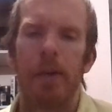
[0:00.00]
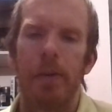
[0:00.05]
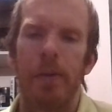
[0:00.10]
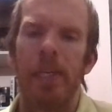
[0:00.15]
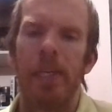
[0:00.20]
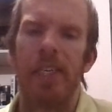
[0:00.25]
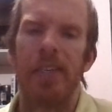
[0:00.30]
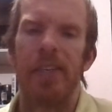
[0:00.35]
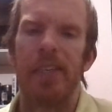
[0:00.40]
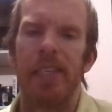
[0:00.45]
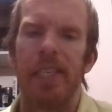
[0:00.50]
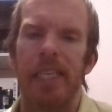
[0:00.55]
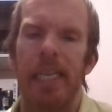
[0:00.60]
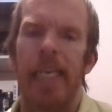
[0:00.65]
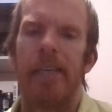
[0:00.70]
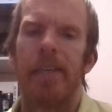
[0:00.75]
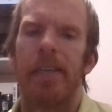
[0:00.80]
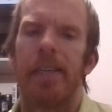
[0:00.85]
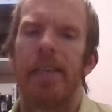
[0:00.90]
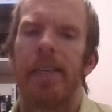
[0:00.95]
Creatures
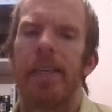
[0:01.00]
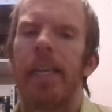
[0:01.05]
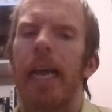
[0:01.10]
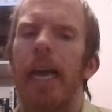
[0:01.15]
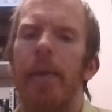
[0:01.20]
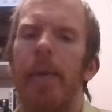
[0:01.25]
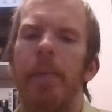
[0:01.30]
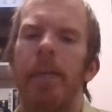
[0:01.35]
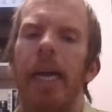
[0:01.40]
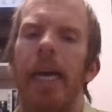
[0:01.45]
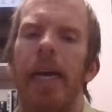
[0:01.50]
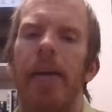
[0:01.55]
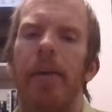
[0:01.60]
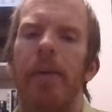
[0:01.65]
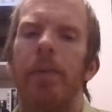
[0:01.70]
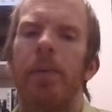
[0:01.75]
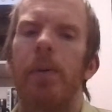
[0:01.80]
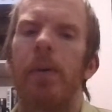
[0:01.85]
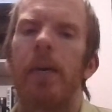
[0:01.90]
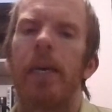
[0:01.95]
that tap to add
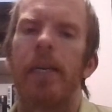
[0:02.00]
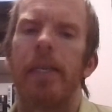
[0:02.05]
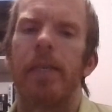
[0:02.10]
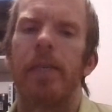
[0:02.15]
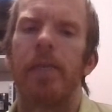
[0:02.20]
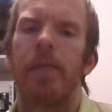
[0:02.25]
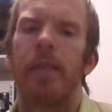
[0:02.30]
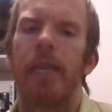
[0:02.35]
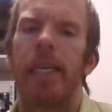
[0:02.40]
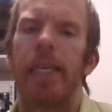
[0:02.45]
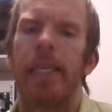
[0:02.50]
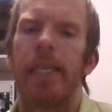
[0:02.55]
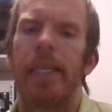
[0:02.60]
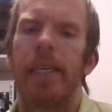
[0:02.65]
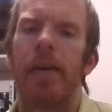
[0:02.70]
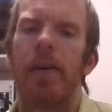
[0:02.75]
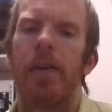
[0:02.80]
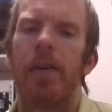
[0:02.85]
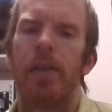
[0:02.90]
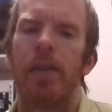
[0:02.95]
1 of any
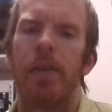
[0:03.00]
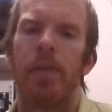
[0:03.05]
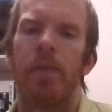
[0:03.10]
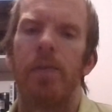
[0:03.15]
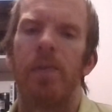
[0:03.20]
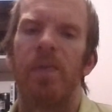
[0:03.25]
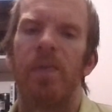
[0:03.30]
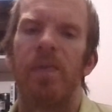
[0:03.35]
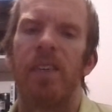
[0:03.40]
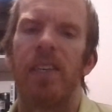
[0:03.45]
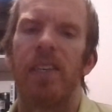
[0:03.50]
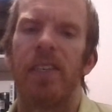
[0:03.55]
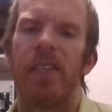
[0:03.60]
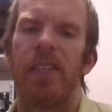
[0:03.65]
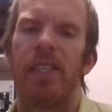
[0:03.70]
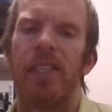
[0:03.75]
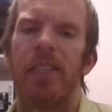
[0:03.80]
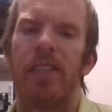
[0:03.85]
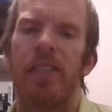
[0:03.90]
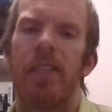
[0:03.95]
color
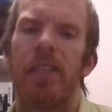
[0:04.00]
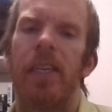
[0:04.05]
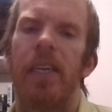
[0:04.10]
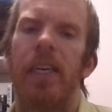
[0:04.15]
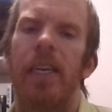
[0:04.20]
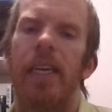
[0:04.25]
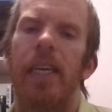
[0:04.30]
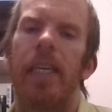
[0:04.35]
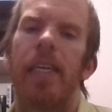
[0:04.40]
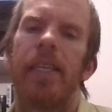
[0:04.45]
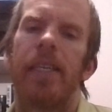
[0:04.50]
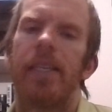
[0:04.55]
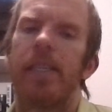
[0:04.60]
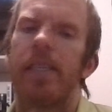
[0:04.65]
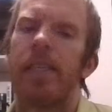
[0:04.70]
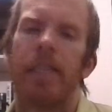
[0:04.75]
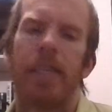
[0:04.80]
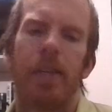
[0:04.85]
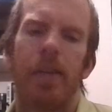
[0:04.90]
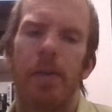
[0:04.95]
versus,
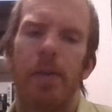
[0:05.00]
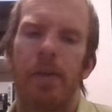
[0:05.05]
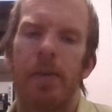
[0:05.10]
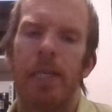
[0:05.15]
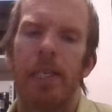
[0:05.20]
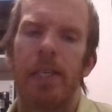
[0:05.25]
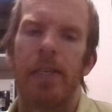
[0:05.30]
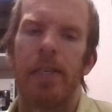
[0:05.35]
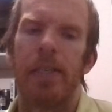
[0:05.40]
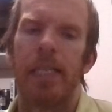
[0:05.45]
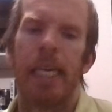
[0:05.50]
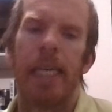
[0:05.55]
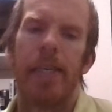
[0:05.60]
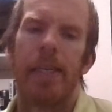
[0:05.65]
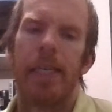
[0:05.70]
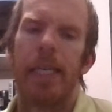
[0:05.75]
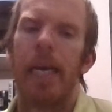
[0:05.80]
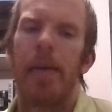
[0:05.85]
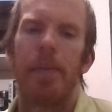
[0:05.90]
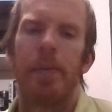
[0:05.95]
a creature that
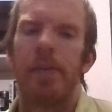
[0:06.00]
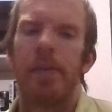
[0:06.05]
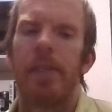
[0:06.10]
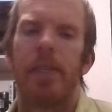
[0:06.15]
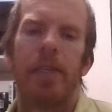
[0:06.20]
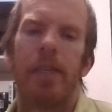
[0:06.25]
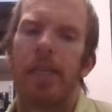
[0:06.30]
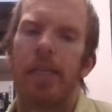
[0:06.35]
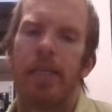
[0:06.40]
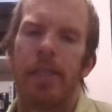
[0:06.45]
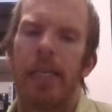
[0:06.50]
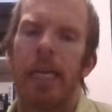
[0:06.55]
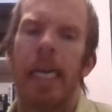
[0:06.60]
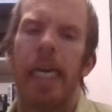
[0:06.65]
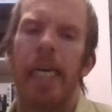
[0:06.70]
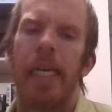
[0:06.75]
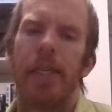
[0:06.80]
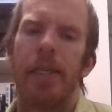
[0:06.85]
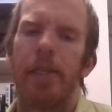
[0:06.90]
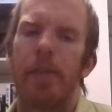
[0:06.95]
taps just to
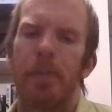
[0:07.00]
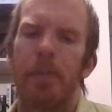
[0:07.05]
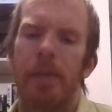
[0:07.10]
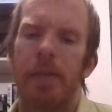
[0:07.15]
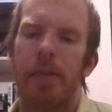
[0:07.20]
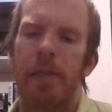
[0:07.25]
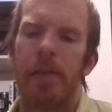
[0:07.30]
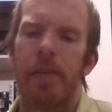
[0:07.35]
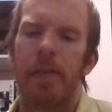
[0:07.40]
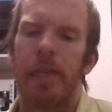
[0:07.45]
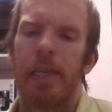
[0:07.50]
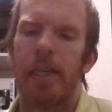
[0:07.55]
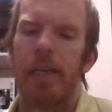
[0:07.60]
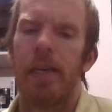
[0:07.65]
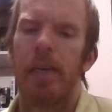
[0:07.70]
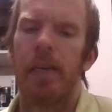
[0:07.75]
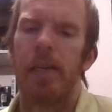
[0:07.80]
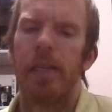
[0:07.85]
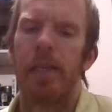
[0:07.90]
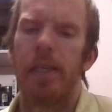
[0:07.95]
add a specific
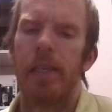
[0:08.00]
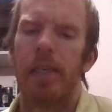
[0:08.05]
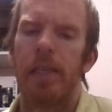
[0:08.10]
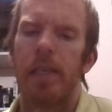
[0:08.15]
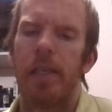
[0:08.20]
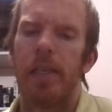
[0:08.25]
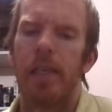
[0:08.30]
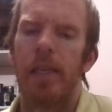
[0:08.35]
color.